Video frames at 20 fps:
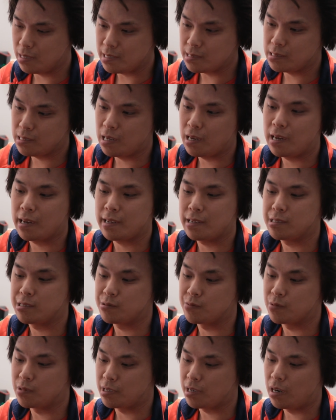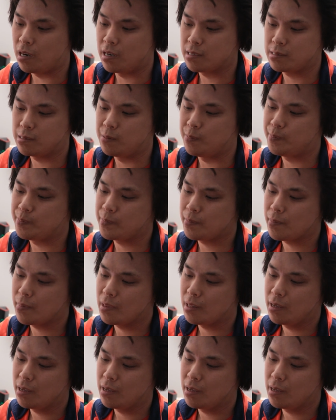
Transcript: So this lace lock is really awesome.